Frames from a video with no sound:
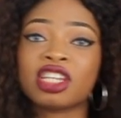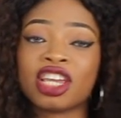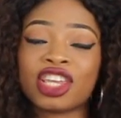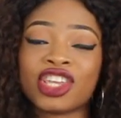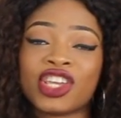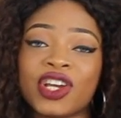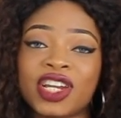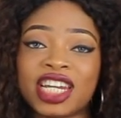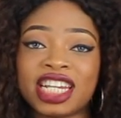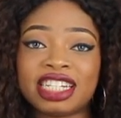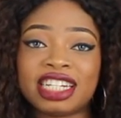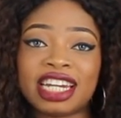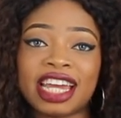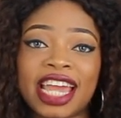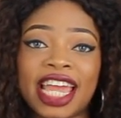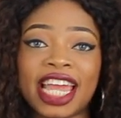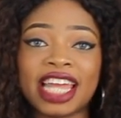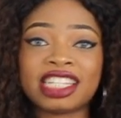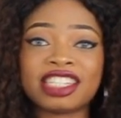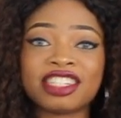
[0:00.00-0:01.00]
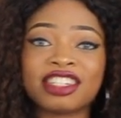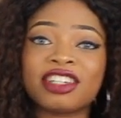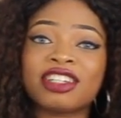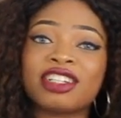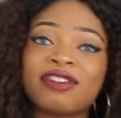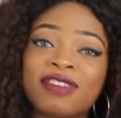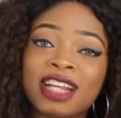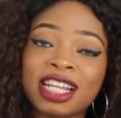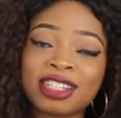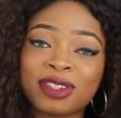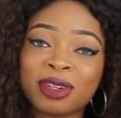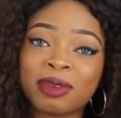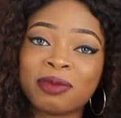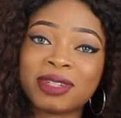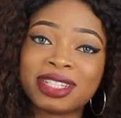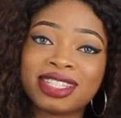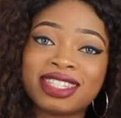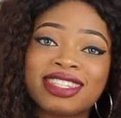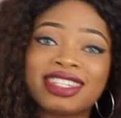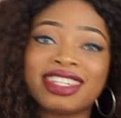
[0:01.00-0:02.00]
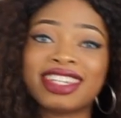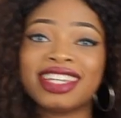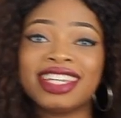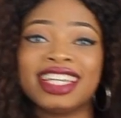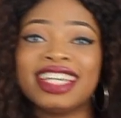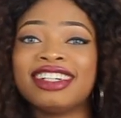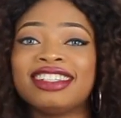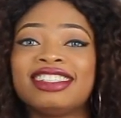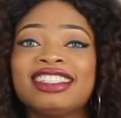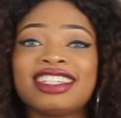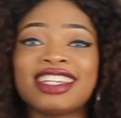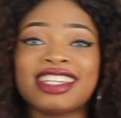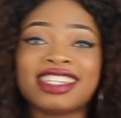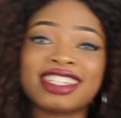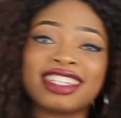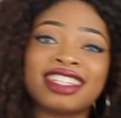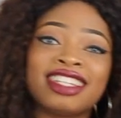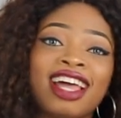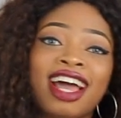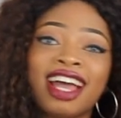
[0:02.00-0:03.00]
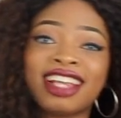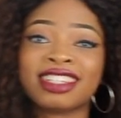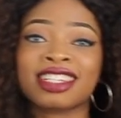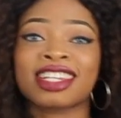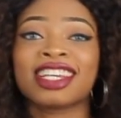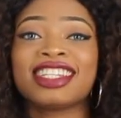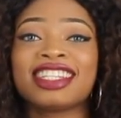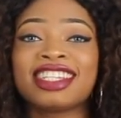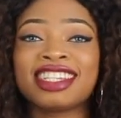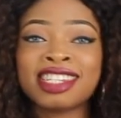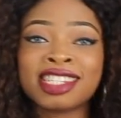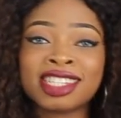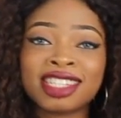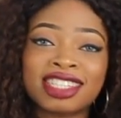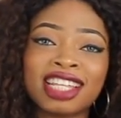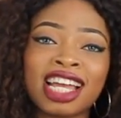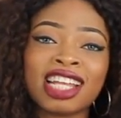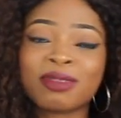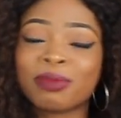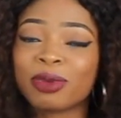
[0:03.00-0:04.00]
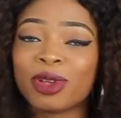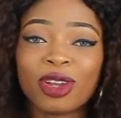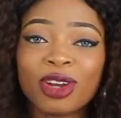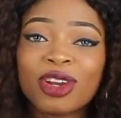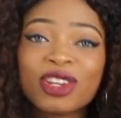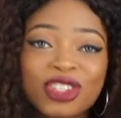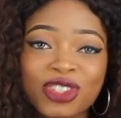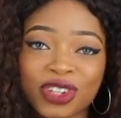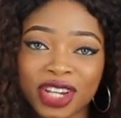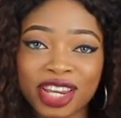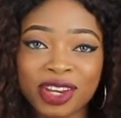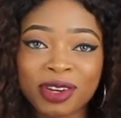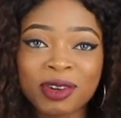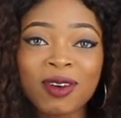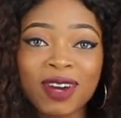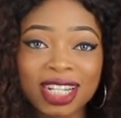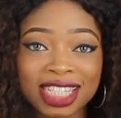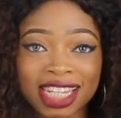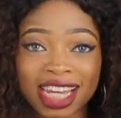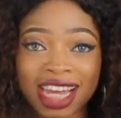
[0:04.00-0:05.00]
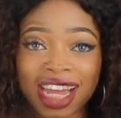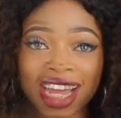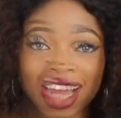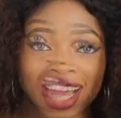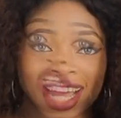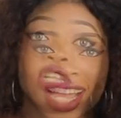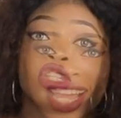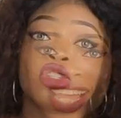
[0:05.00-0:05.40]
you're on a diet, flat tummy tea, this, that, but you're not drinking water.